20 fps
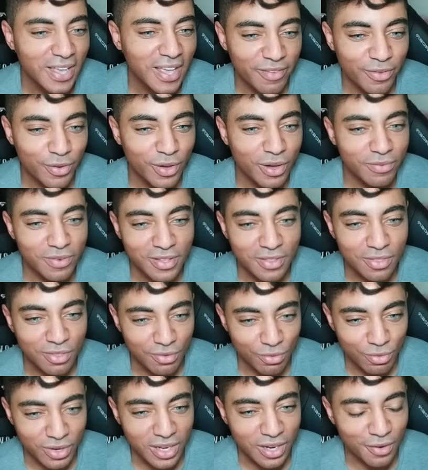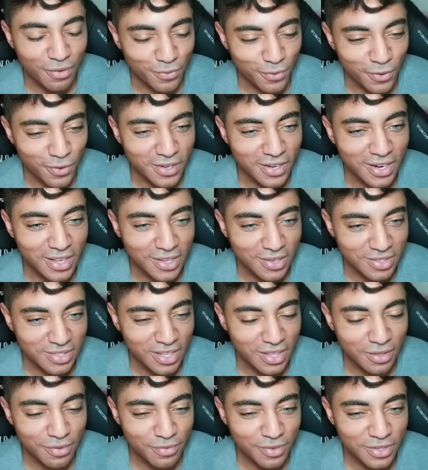If you have a three or four hundred dollar
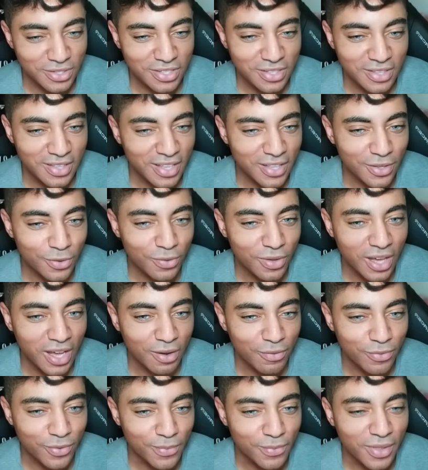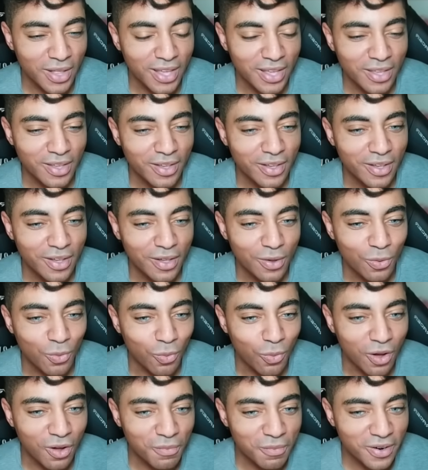television that you got from like
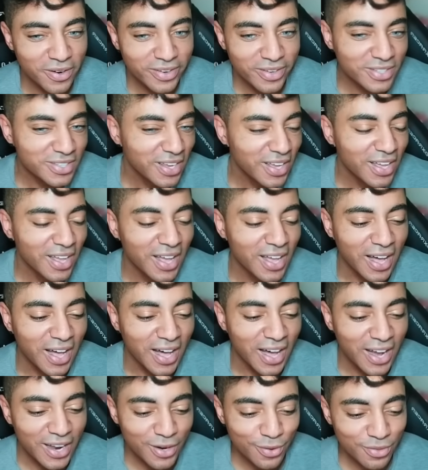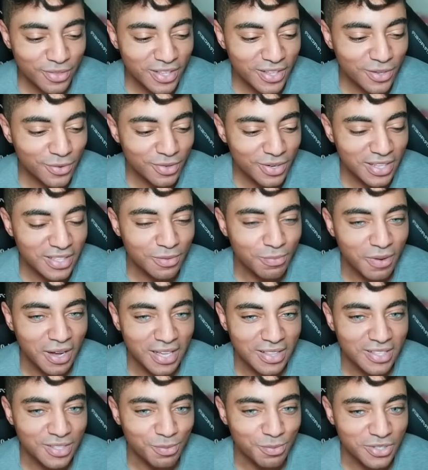Walmart, I don't think you need to
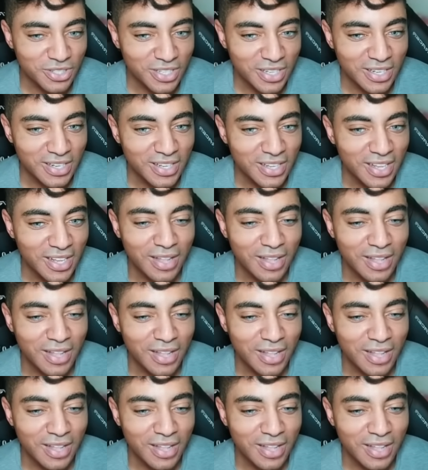buy this machine.